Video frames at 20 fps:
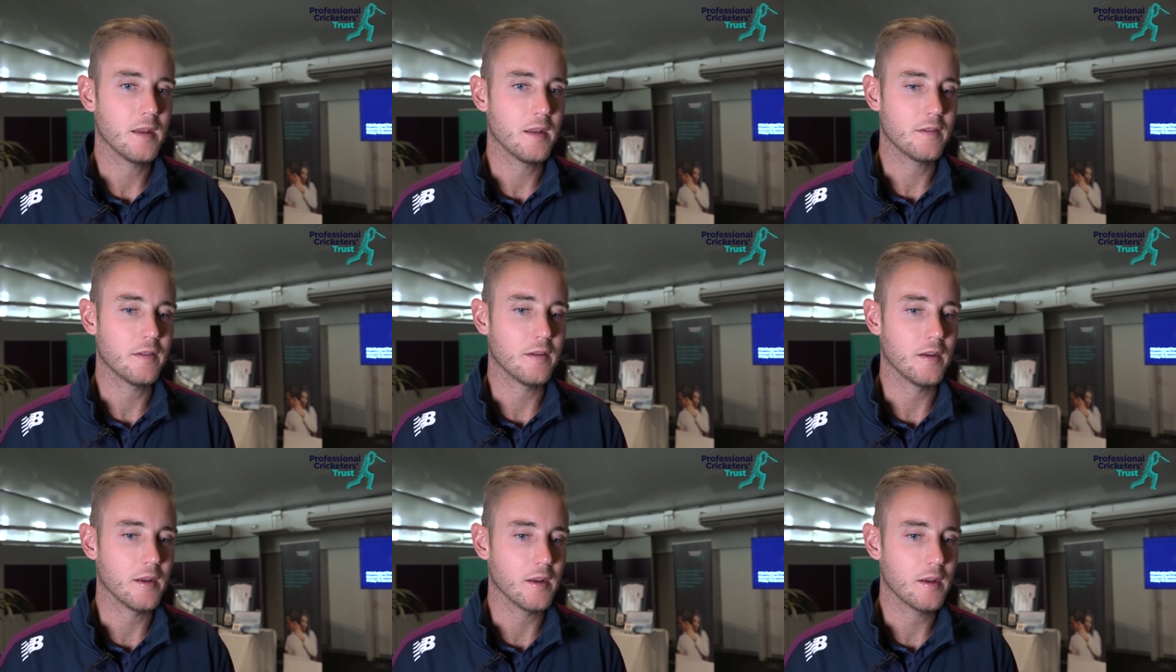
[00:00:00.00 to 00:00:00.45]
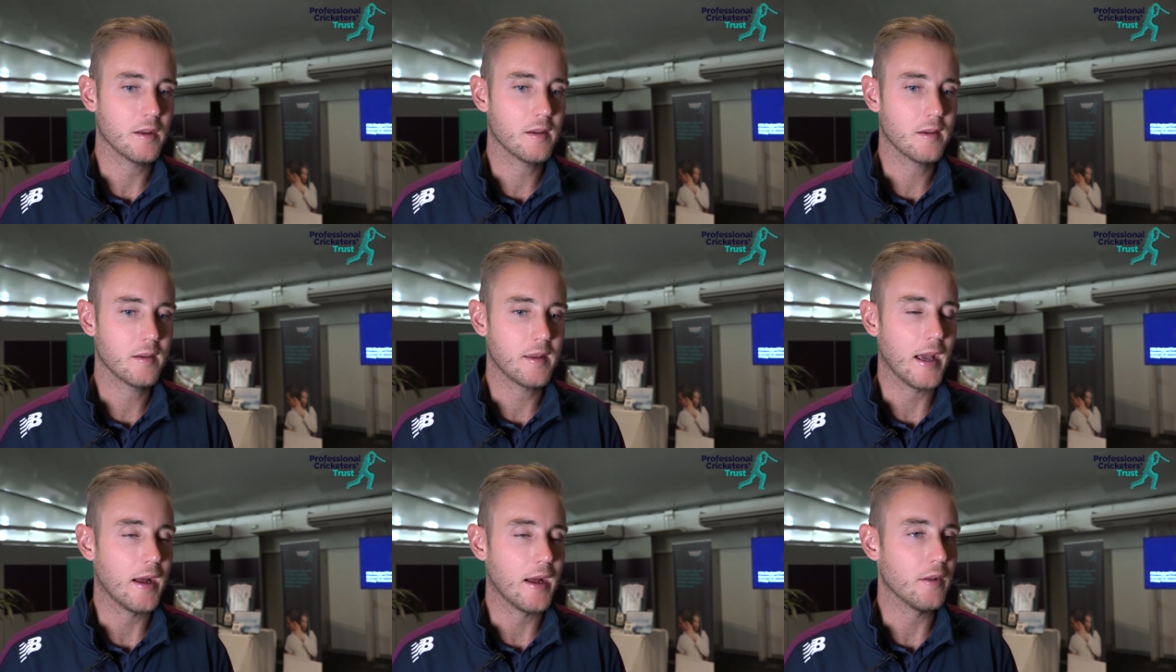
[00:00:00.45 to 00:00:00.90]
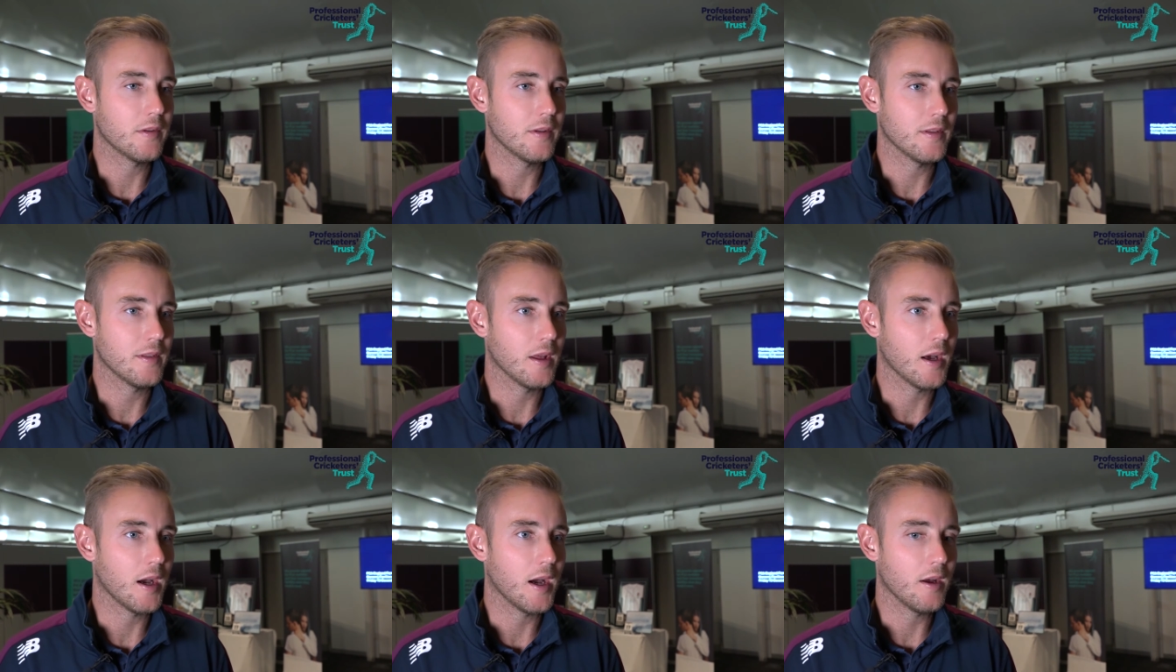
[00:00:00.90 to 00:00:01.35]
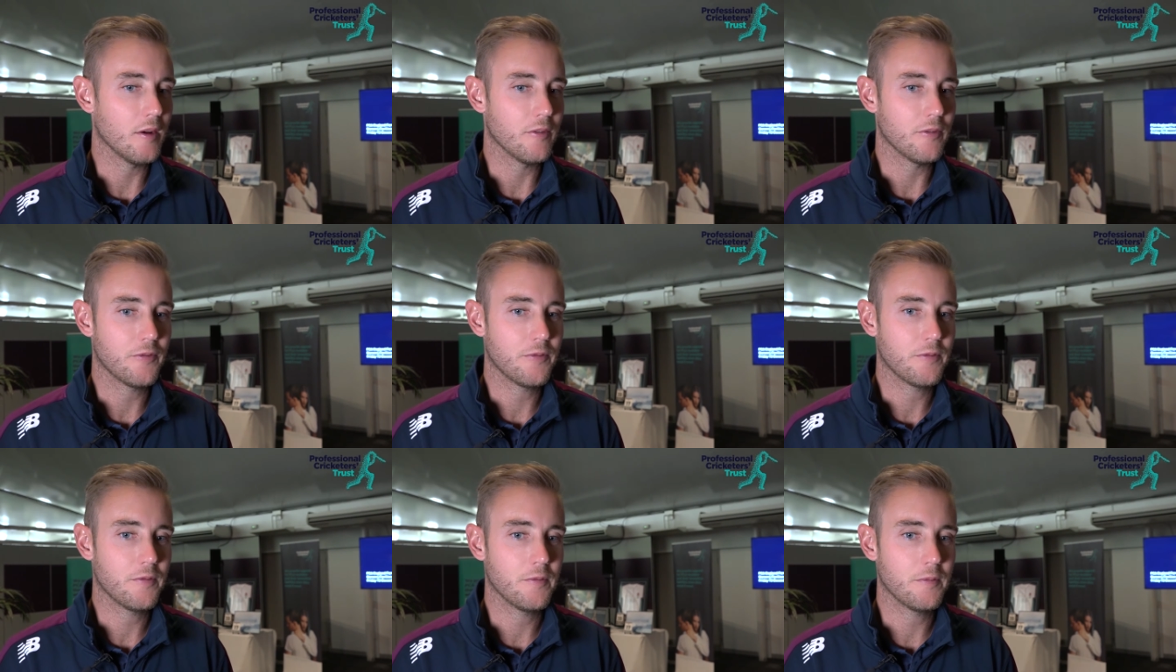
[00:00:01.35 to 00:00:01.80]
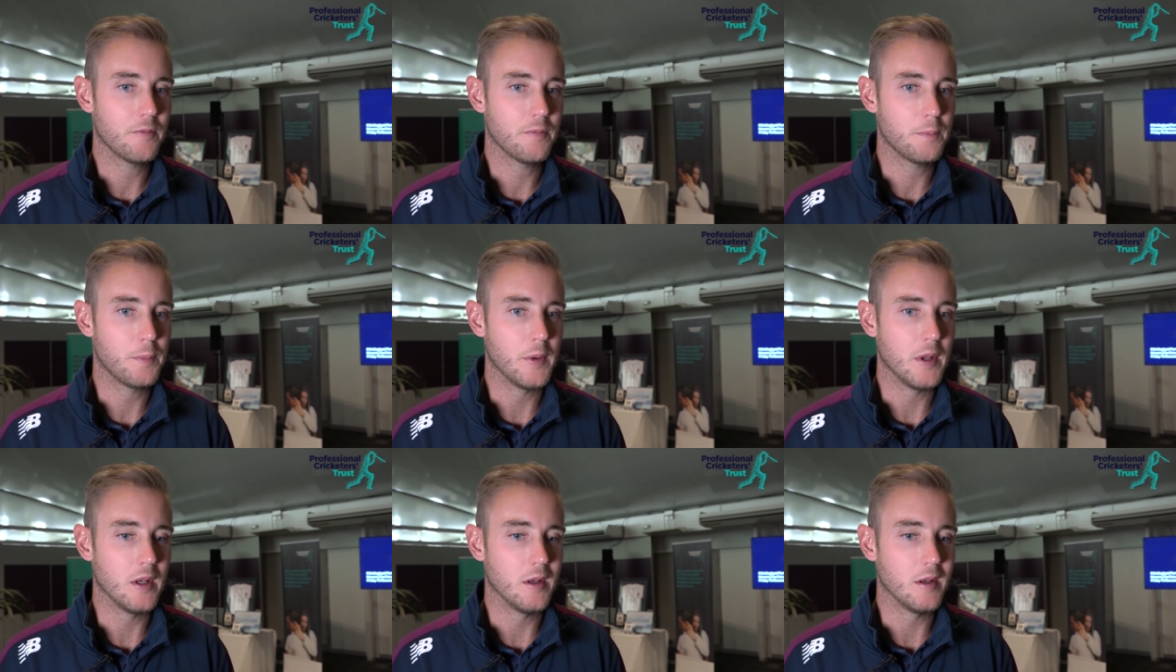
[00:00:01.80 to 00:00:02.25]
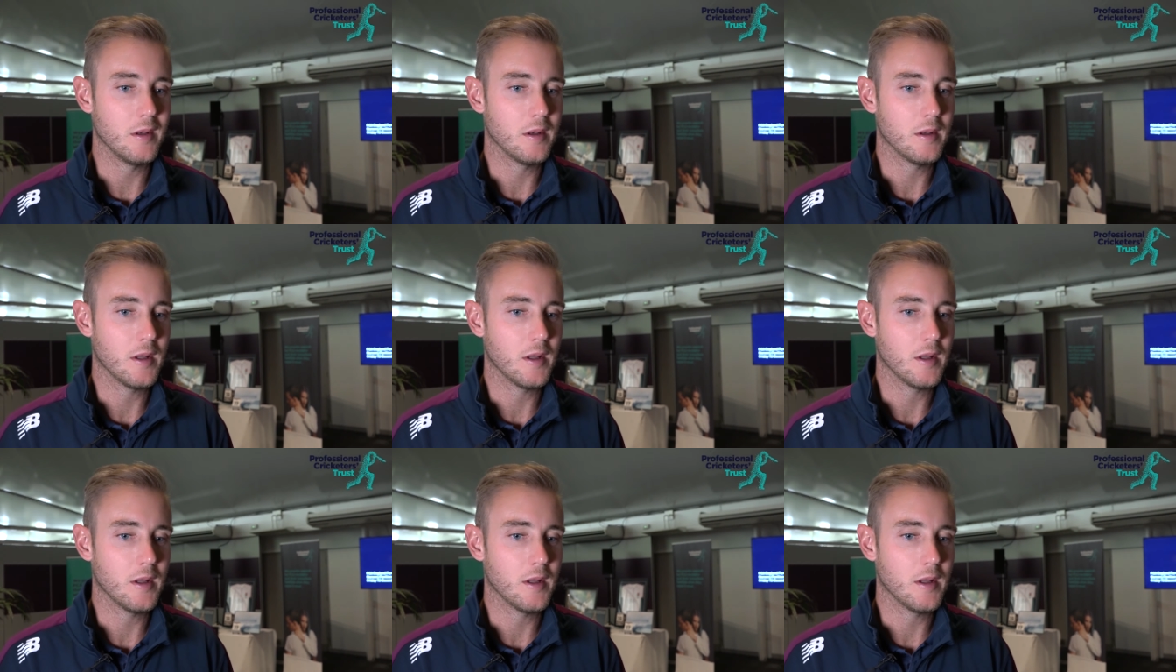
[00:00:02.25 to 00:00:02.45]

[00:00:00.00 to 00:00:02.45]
it's a county that I've been